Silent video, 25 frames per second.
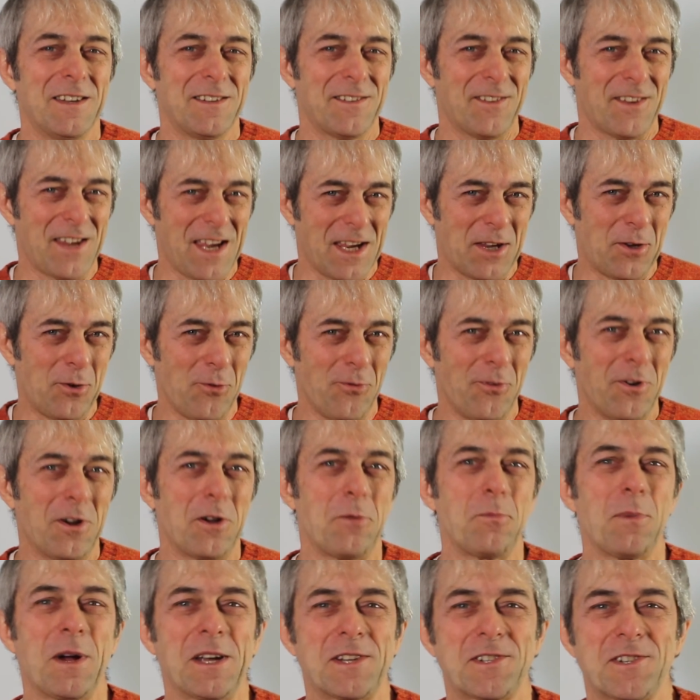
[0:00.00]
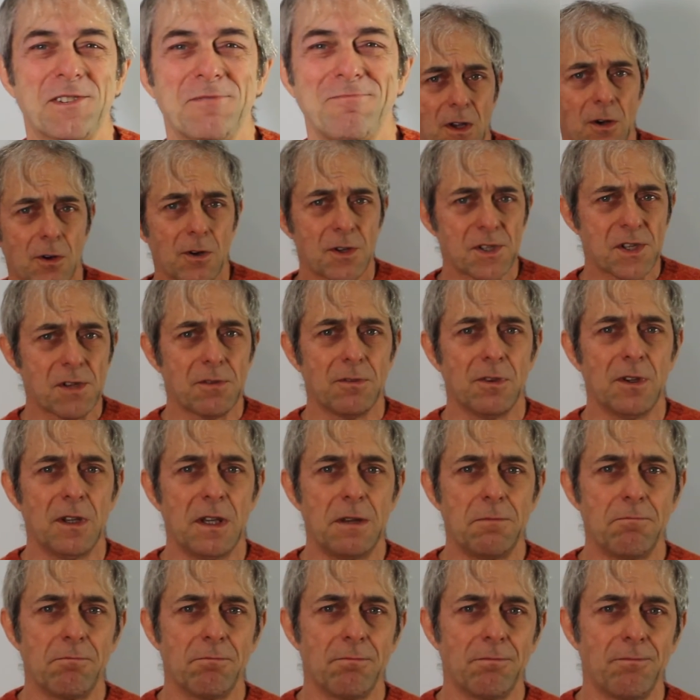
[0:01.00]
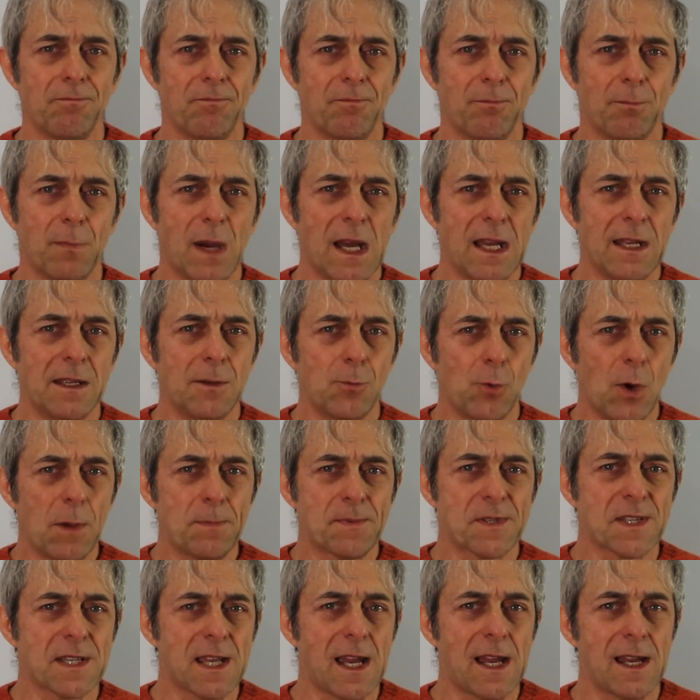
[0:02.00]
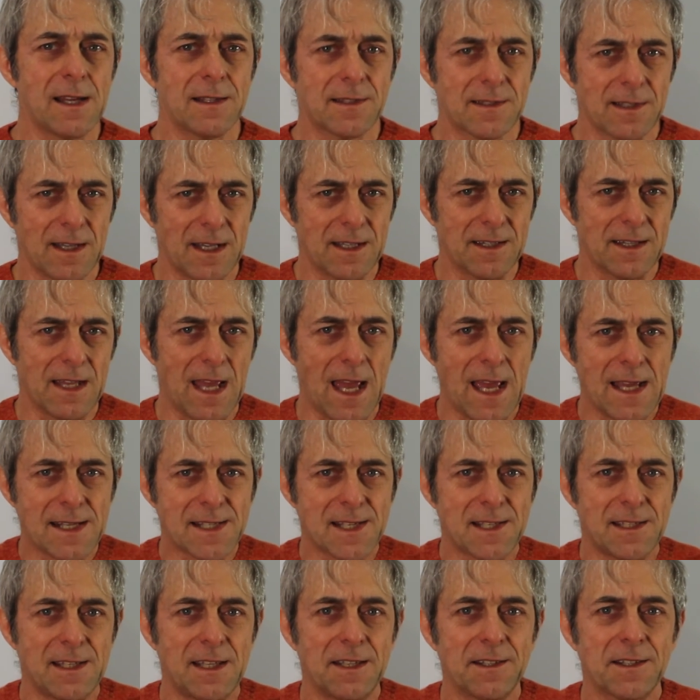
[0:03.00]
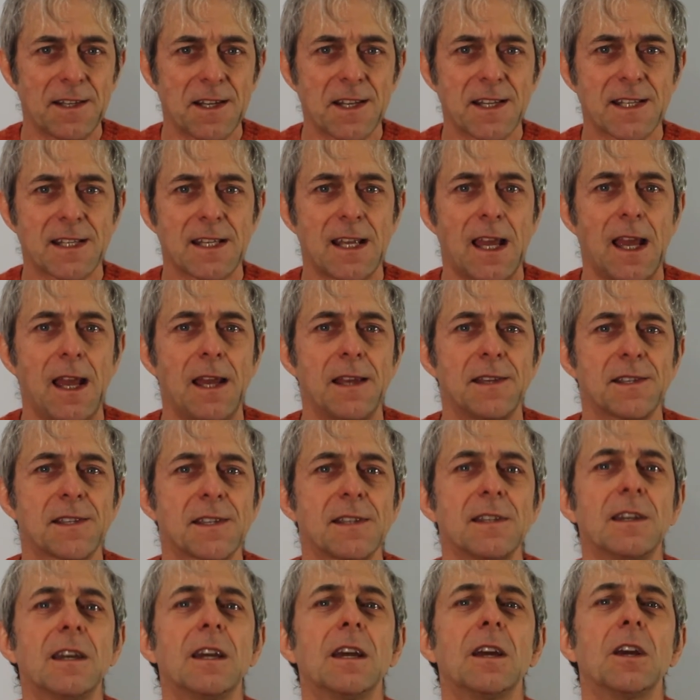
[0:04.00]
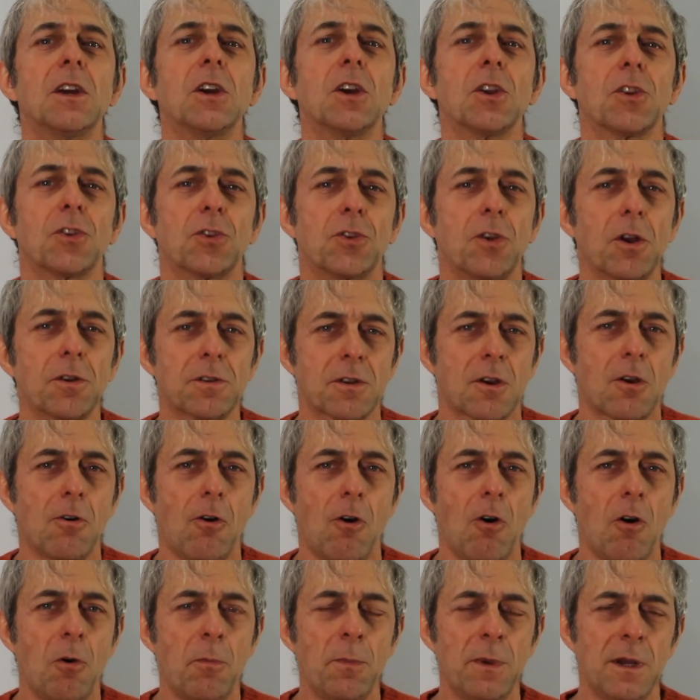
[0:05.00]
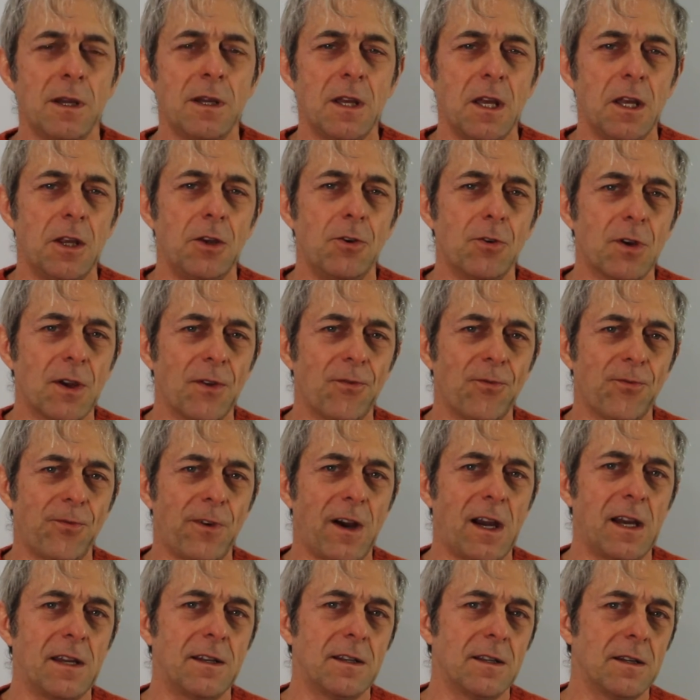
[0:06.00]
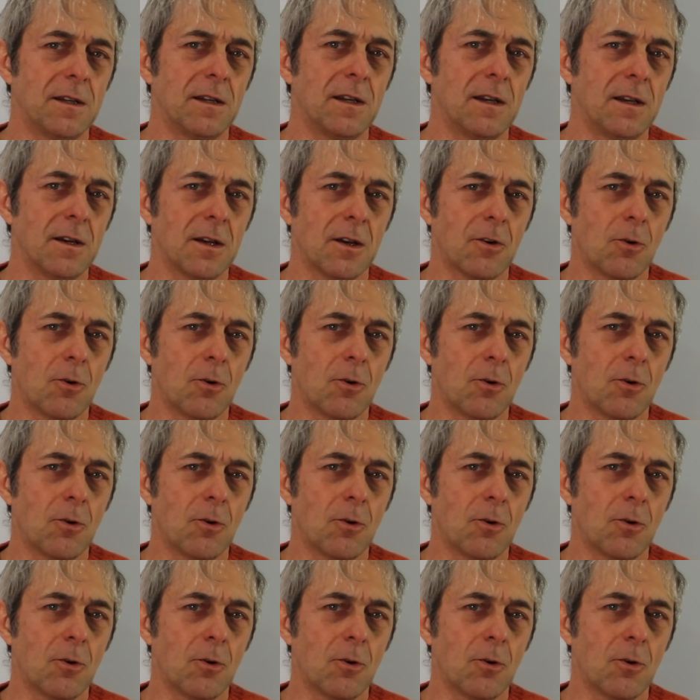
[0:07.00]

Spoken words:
Thank you very much. Also, in my website at accidentalscience.com you can find